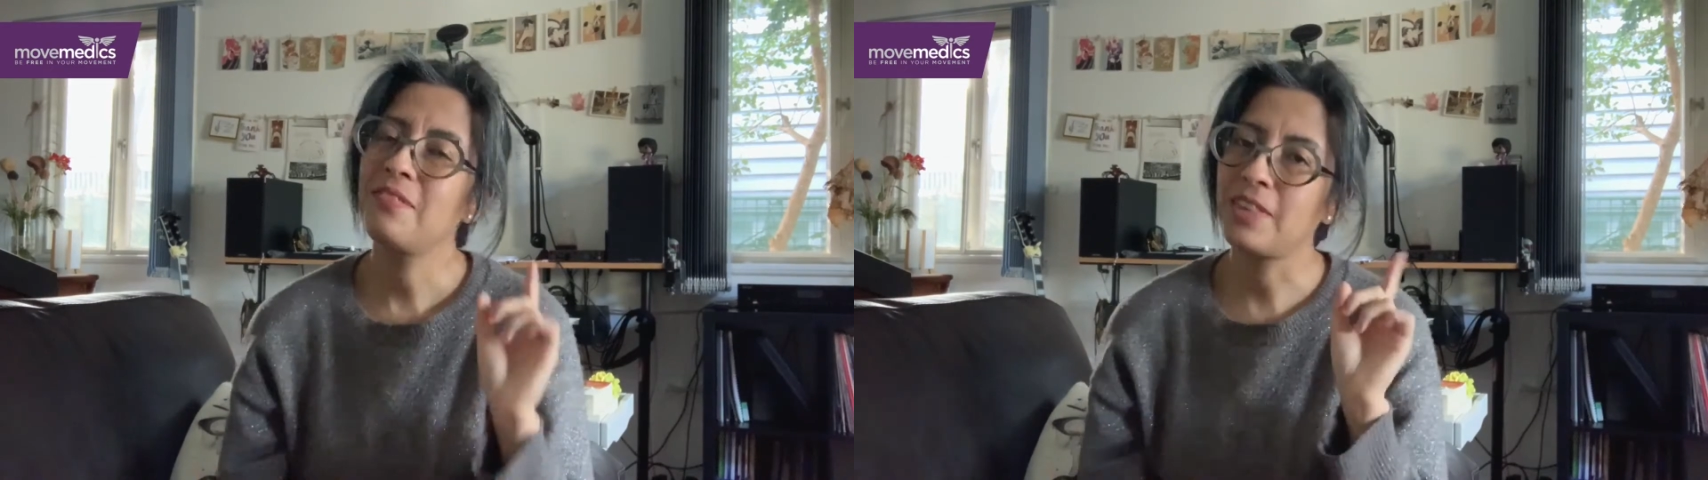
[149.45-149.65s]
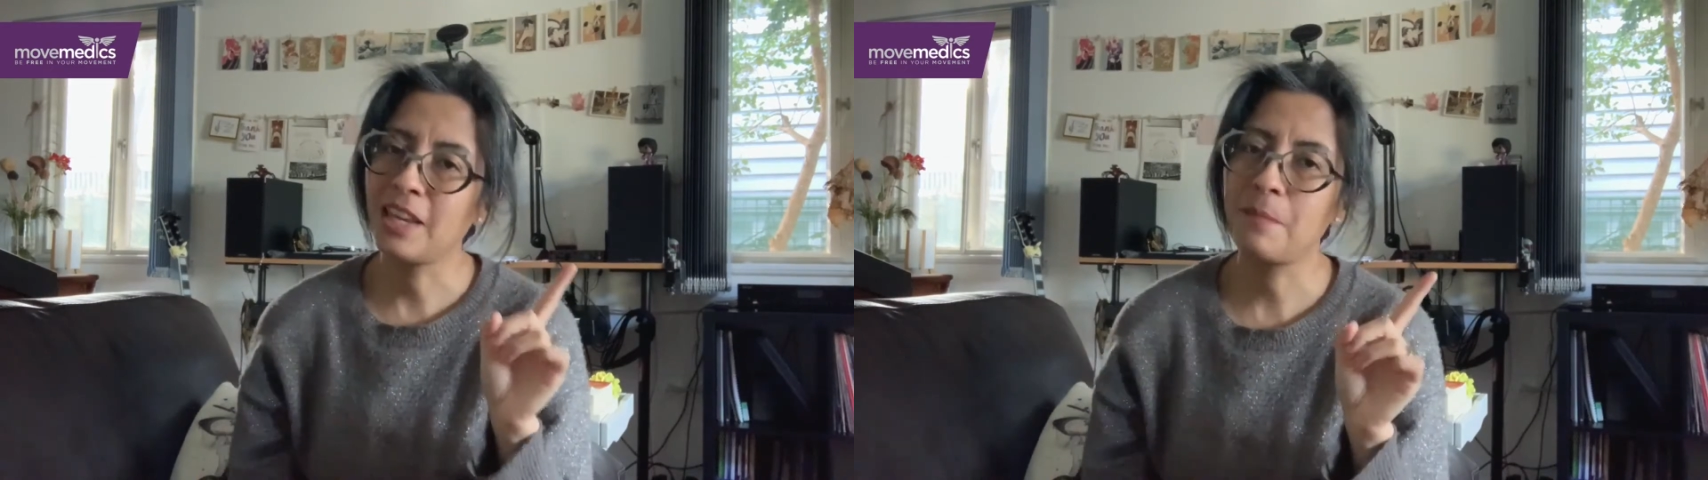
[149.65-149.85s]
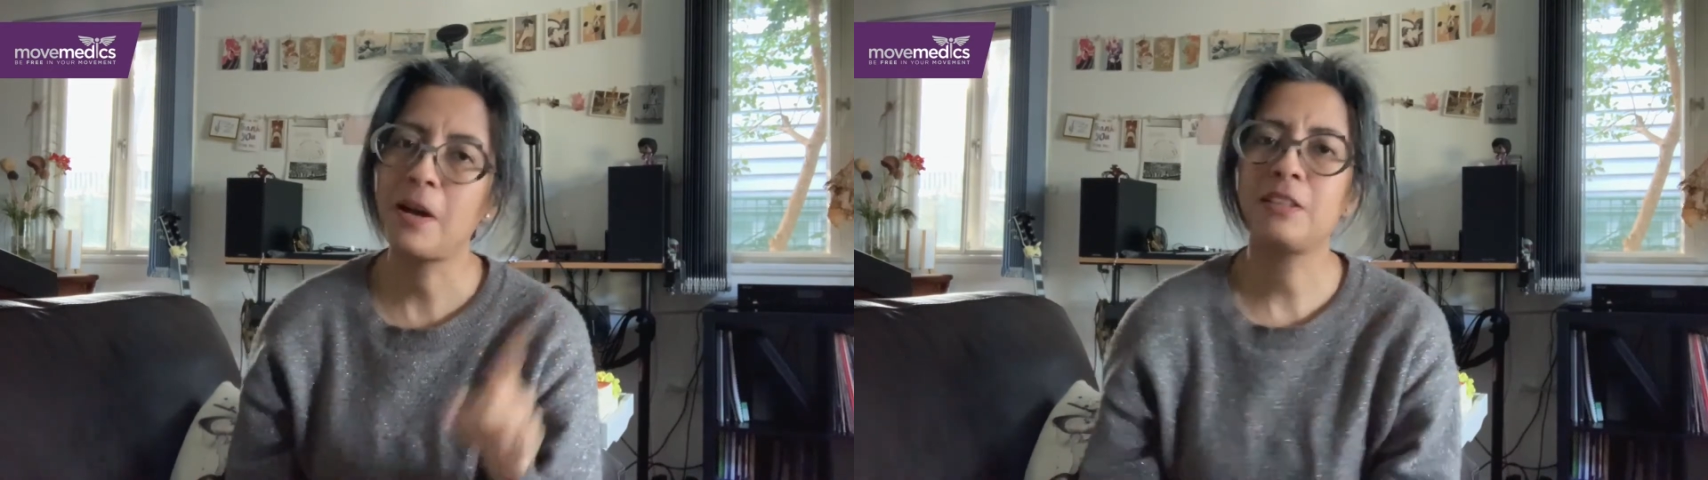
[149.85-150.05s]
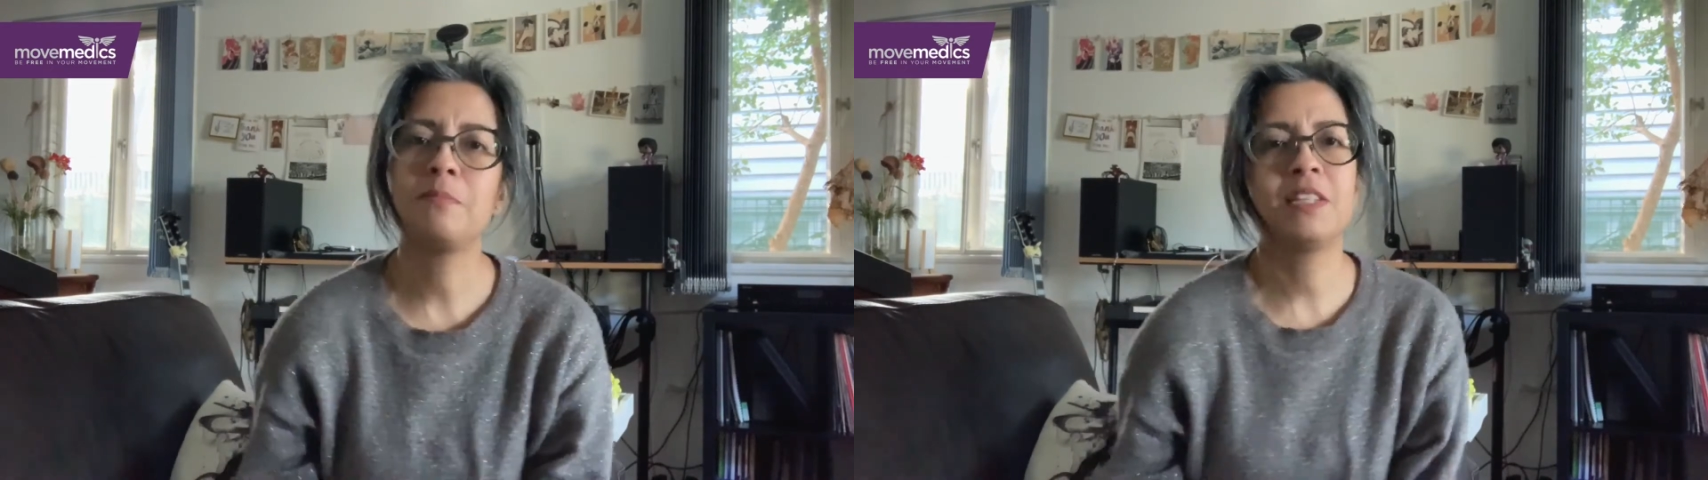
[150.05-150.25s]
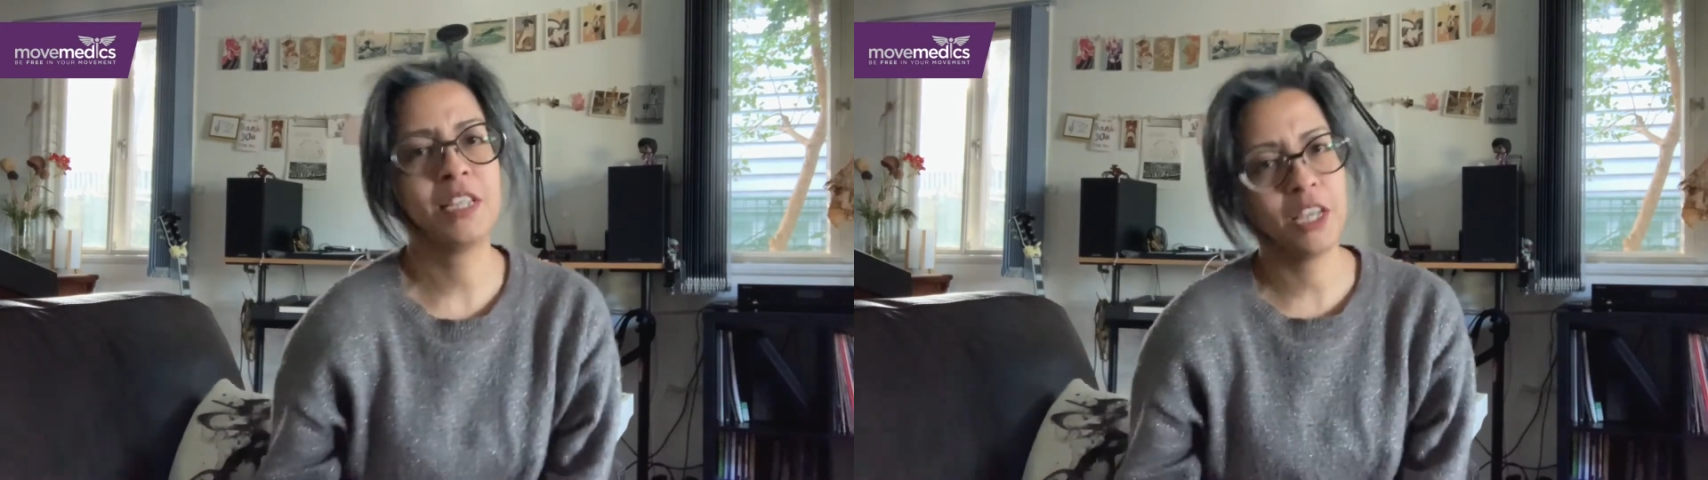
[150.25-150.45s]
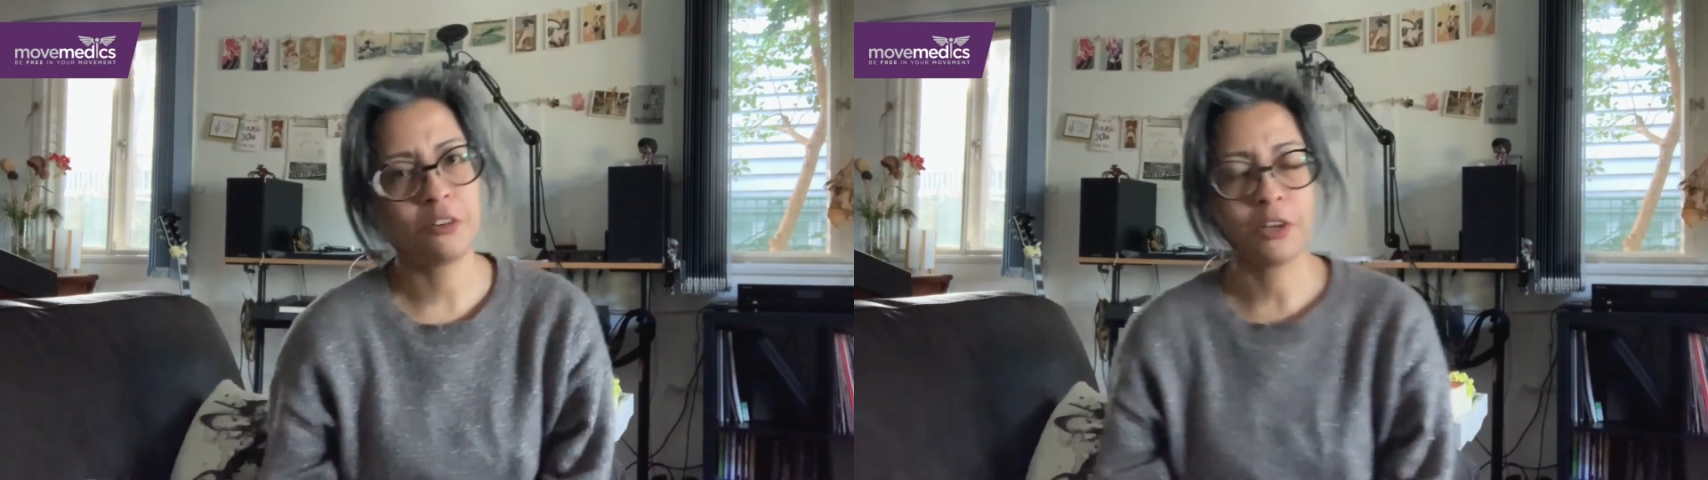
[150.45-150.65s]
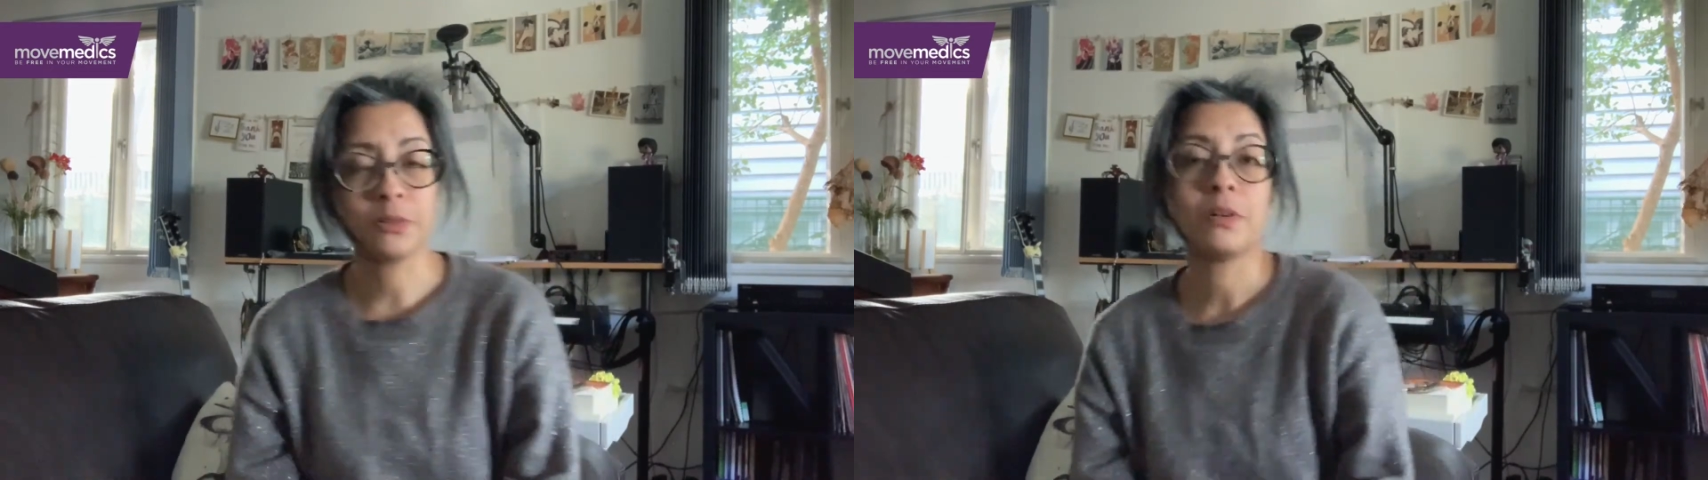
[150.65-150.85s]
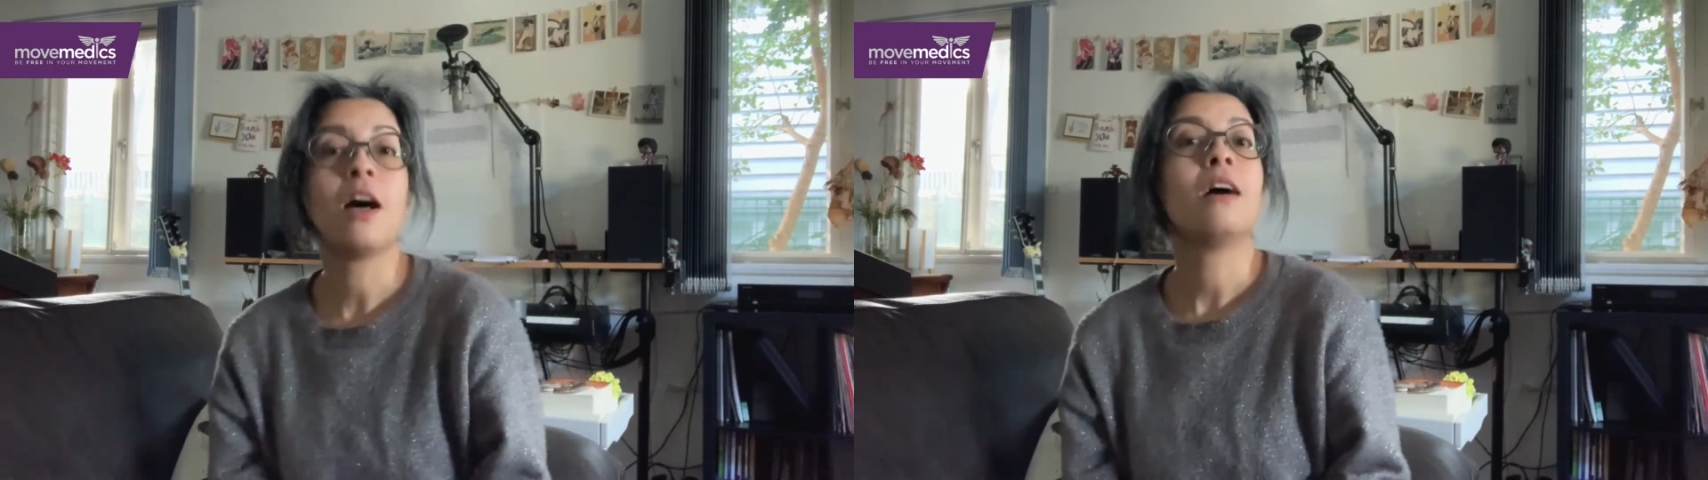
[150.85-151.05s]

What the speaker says: think about the material.